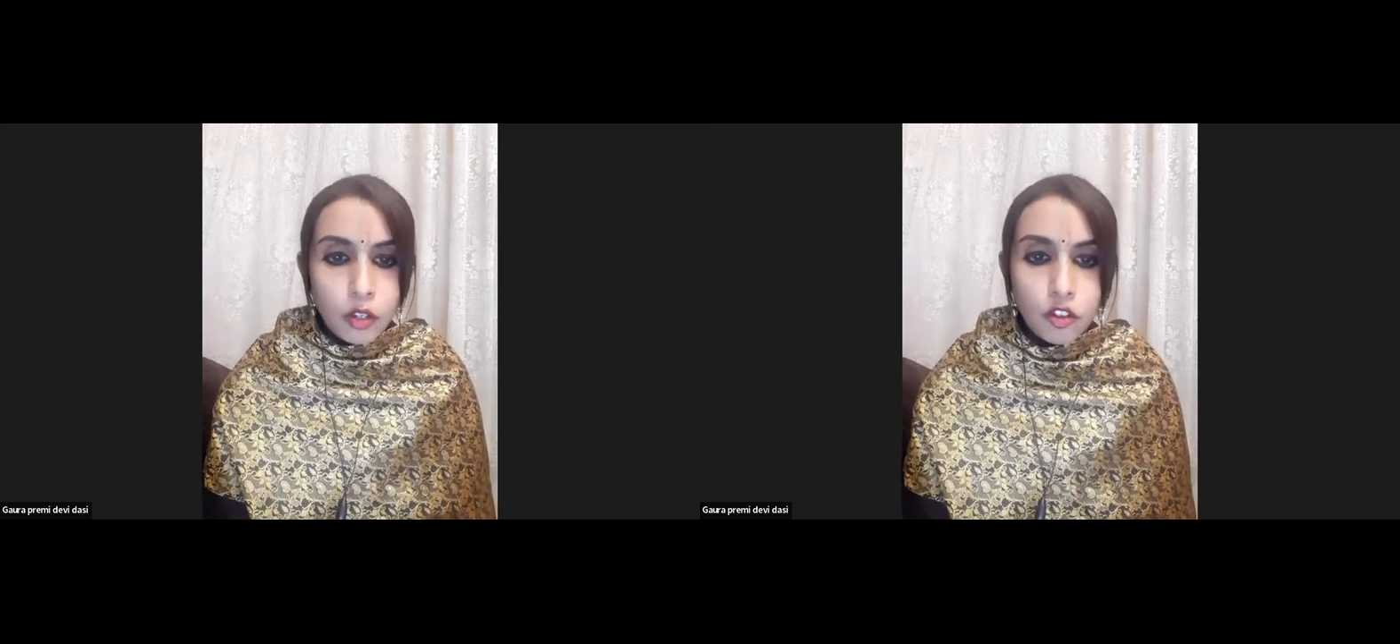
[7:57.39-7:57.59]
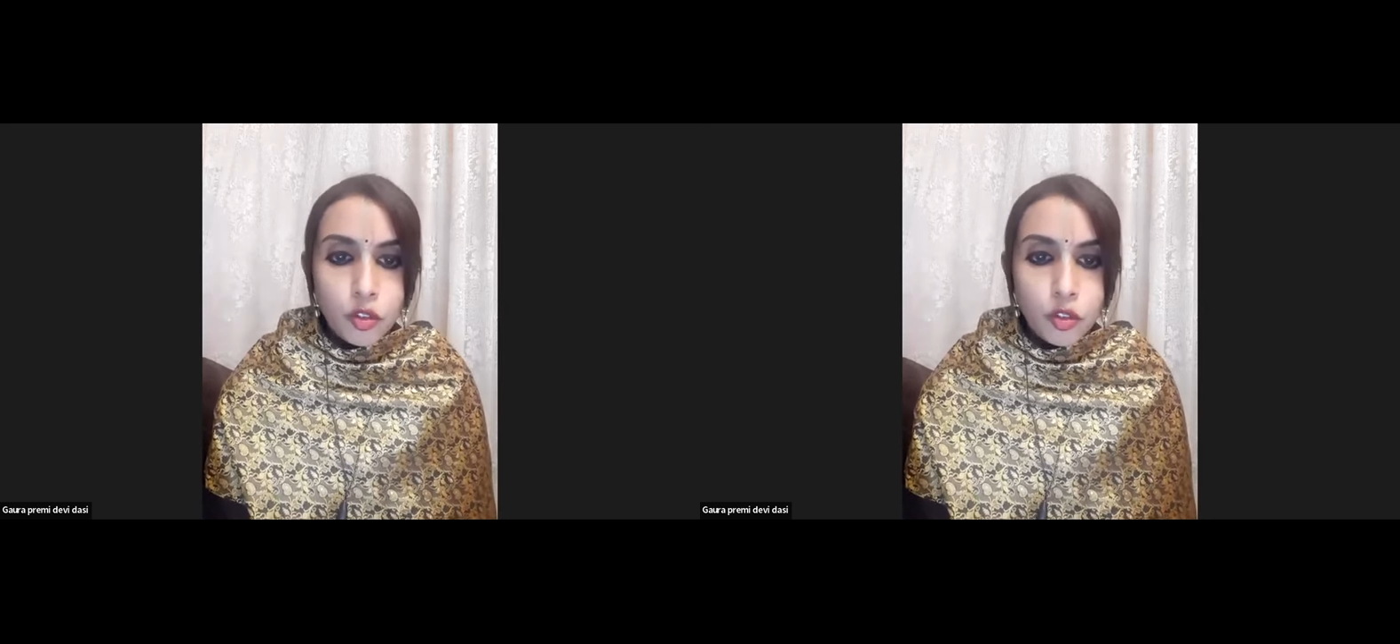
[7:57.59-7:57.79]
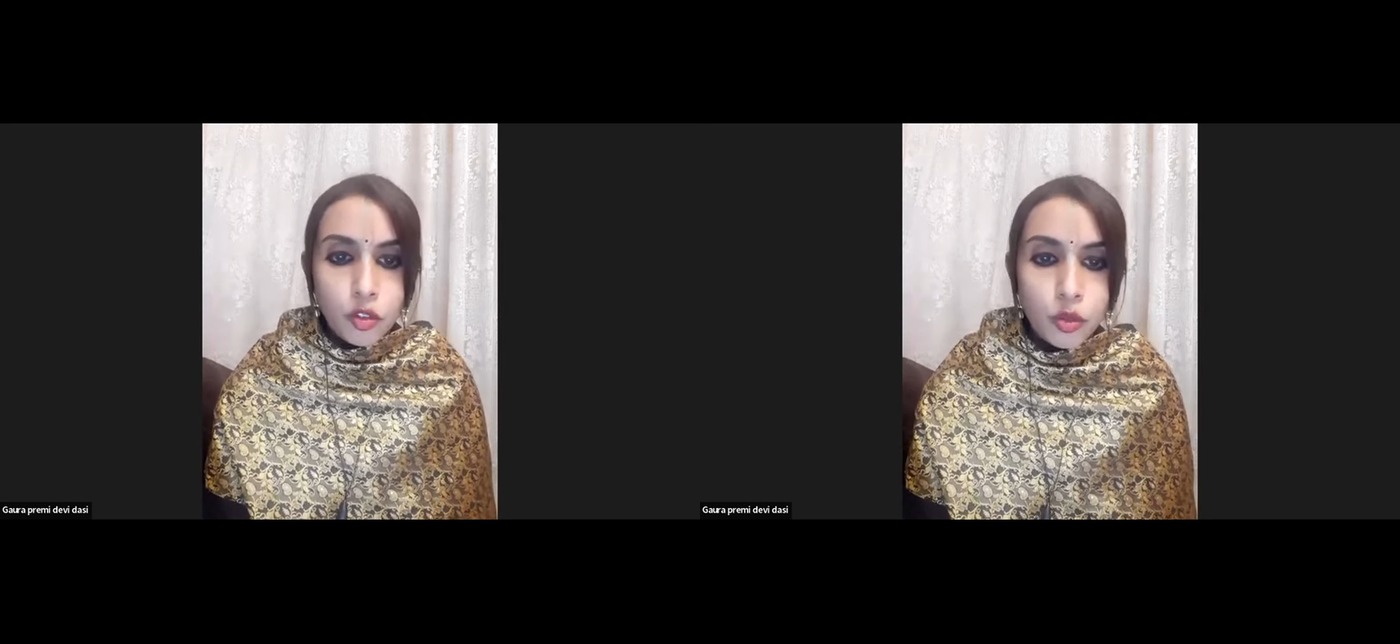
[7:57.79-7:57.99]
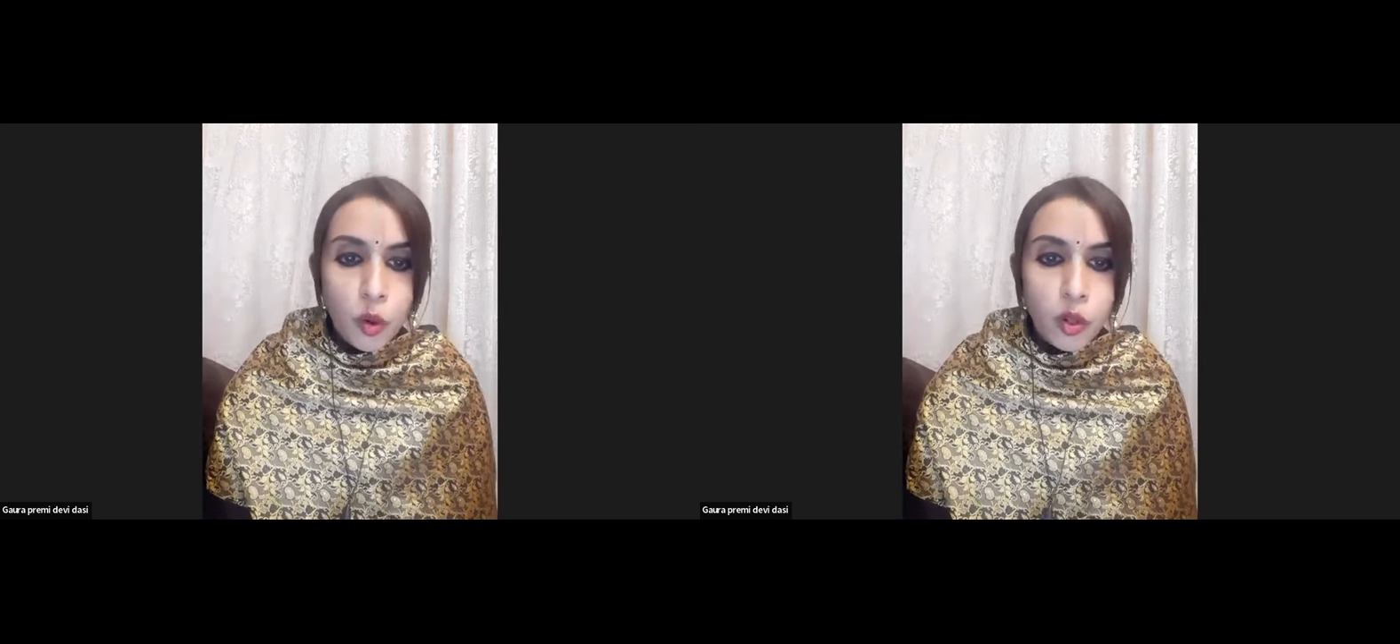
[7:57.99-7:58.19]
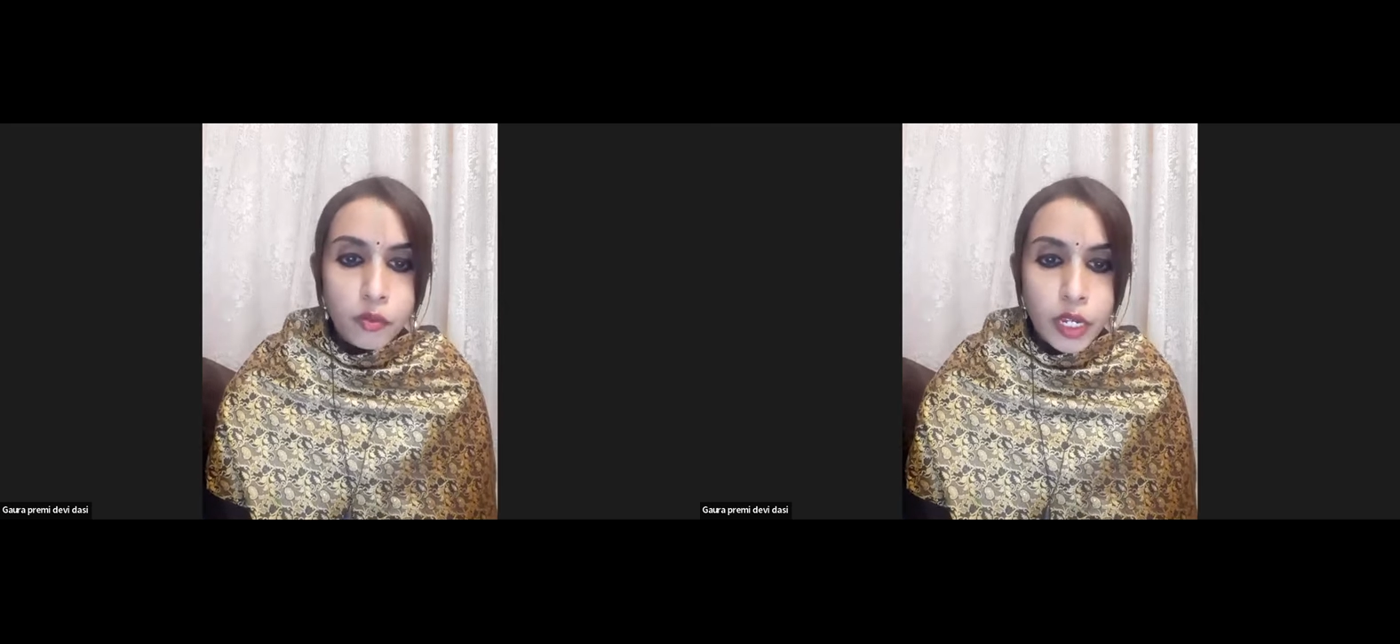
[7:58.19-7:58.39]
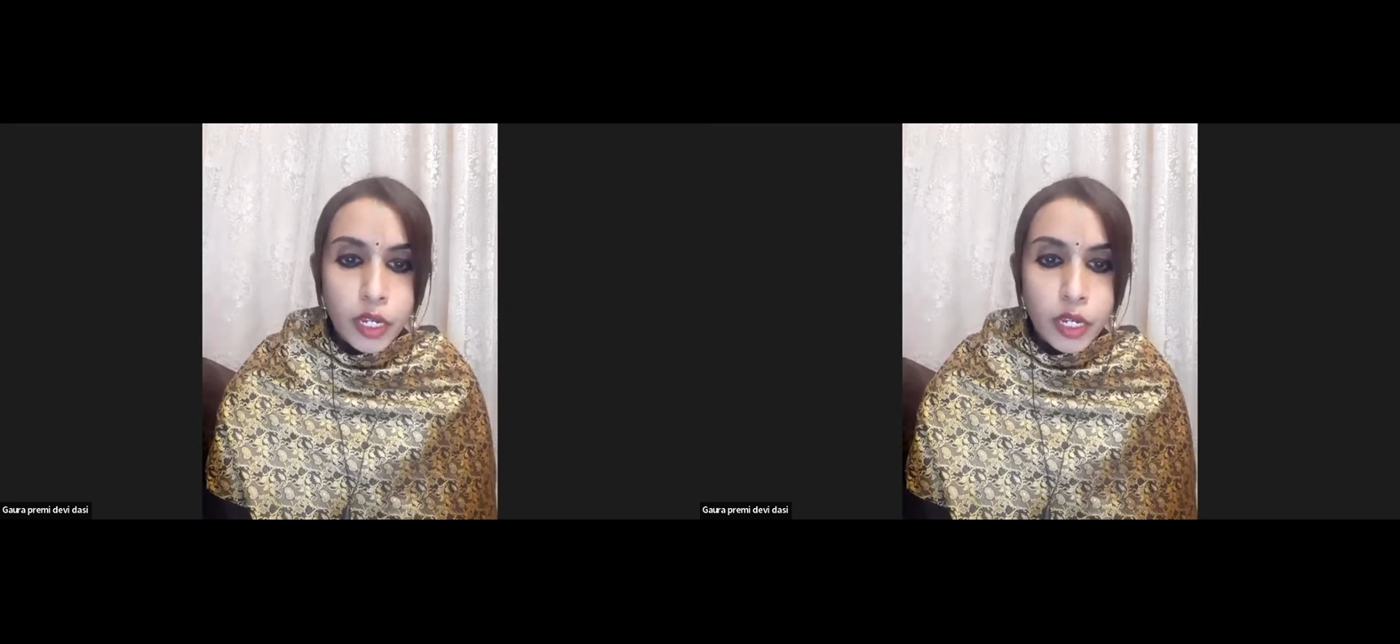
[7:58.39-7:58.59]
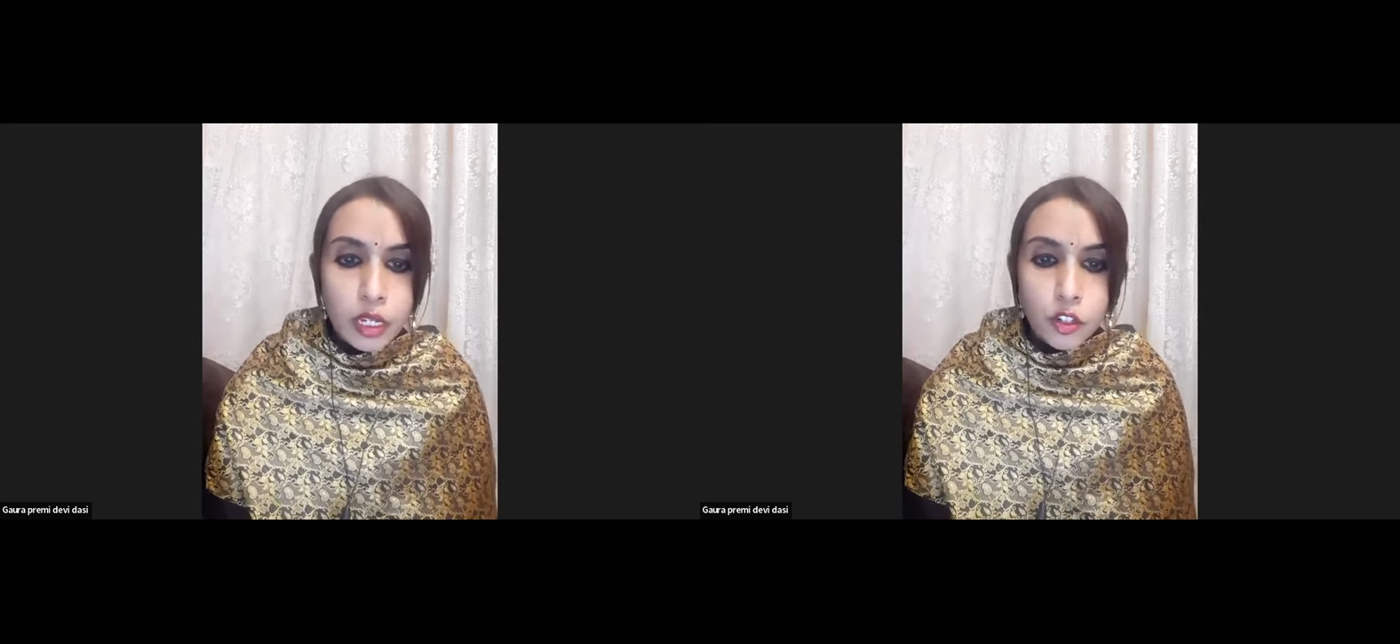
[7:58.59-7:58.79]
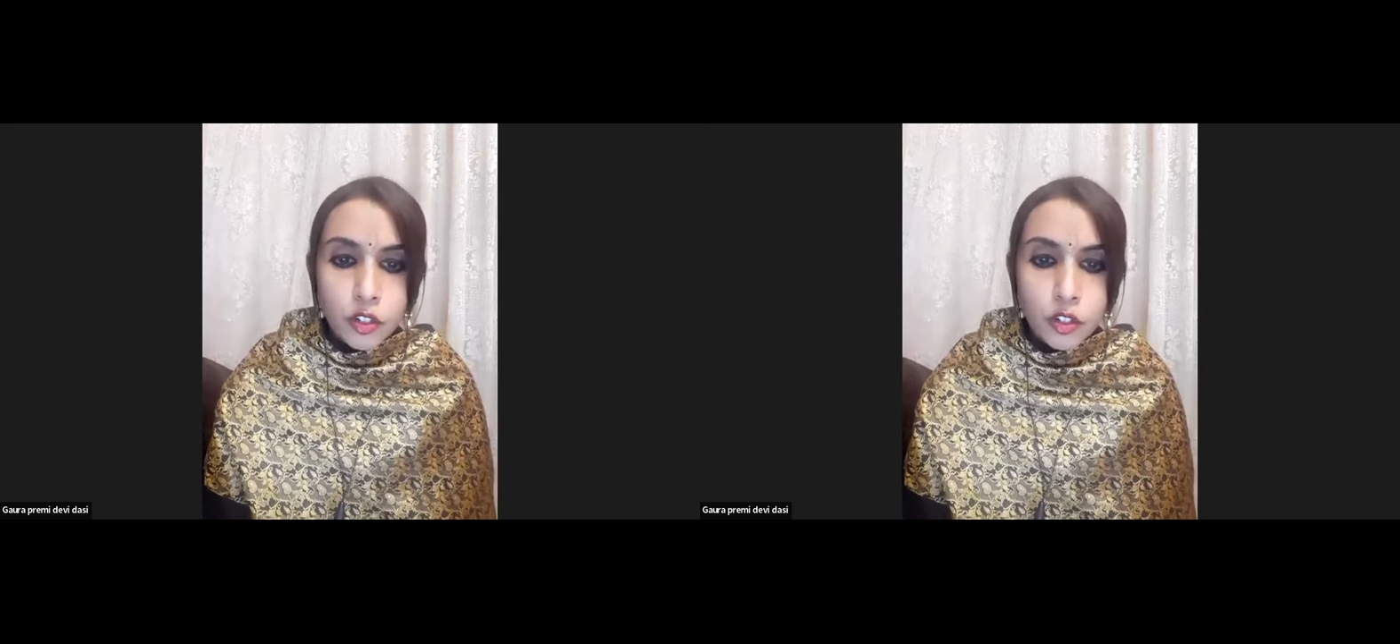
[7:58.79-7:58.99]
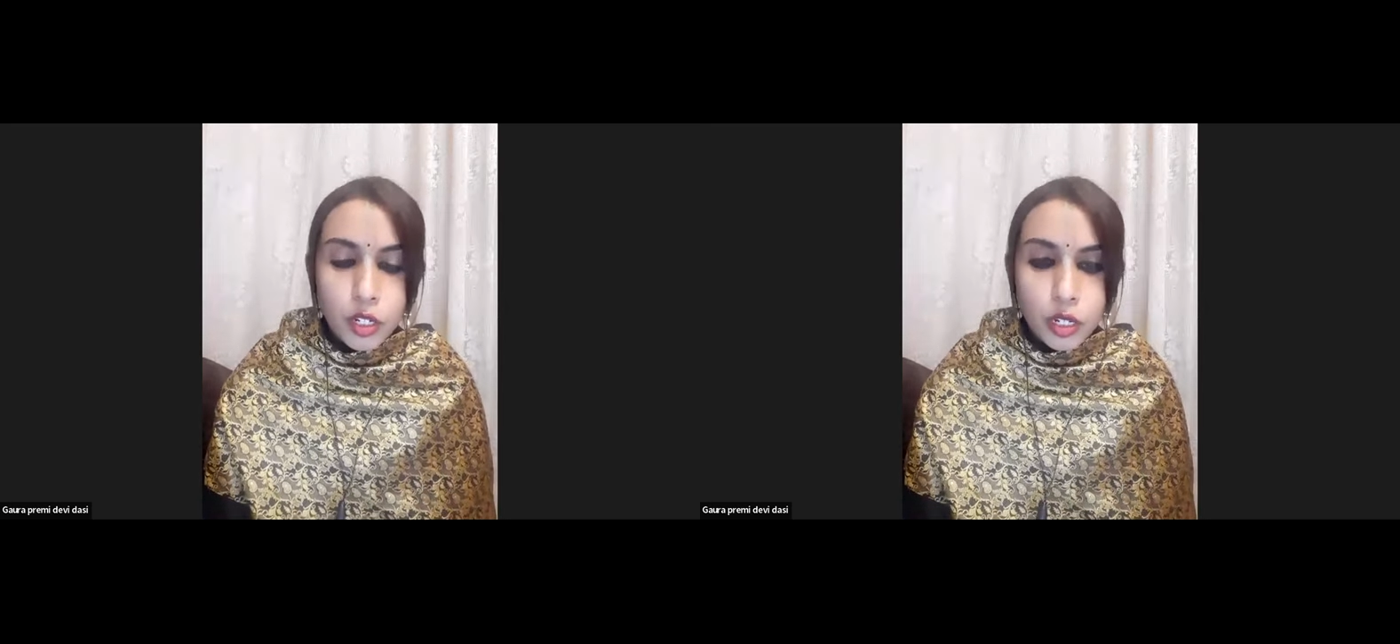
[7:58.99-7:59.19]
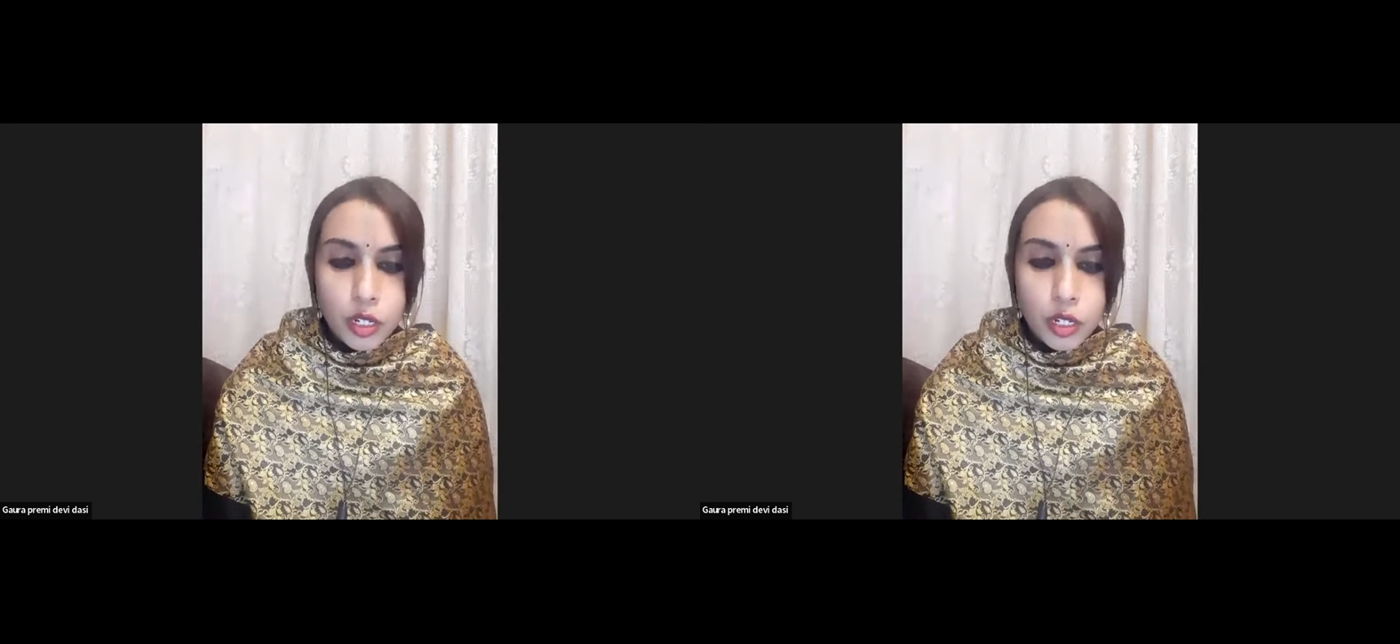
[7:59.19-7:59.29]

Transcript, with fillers: In truth, all Vedic literature